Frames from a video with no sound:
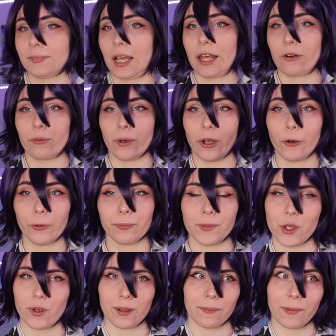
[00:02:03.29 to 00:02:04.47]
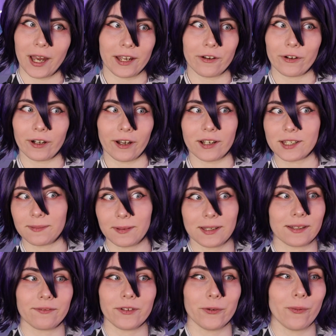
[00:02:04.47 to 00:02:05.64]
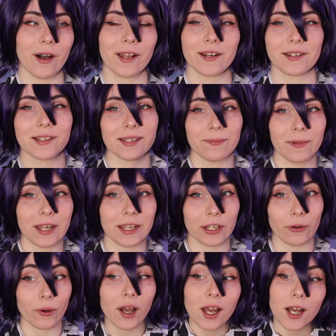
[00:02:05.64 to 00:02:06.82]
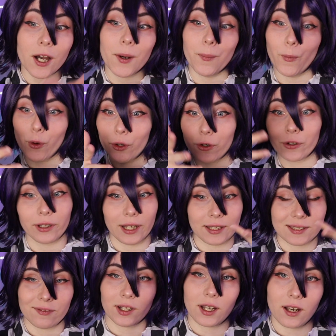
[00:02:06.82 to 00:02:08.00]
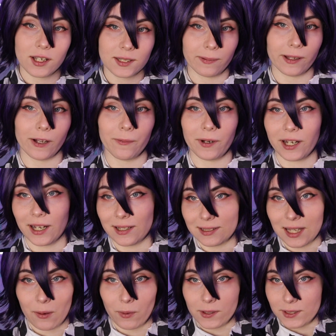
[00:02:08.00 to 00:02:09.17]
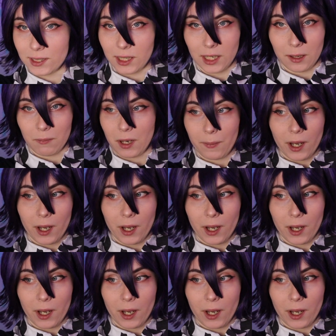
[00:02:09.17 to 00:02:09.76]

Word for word: I don't know, you can buy your cosplays if you want, it doesn't make you more or less of a cosplayer, but I guess that wasn't in my